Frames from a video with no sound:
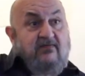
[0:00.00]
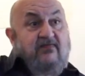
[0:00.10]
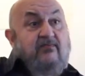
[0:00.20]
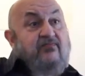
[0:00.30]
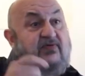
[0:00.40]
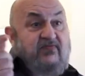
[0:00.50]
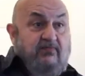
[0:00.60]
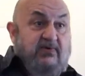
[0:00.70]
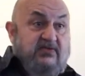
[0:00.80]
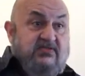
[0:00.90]
from
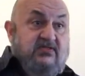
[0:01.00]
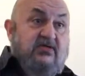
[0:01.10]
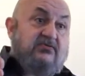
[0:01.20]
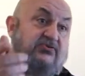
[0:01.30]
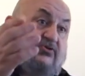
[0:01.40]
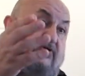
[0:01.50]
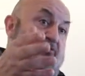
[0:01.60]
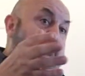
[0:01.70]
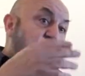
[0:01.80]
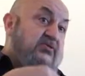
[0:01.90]
different parts of the country, New
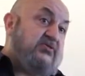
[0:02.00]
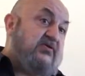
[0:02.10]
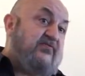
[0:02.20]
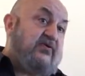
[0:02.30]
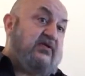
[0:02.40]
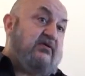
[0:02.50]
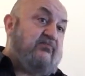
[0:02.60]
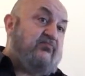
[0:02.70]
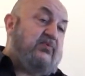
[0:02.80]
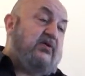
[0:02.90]
York and stuff like that.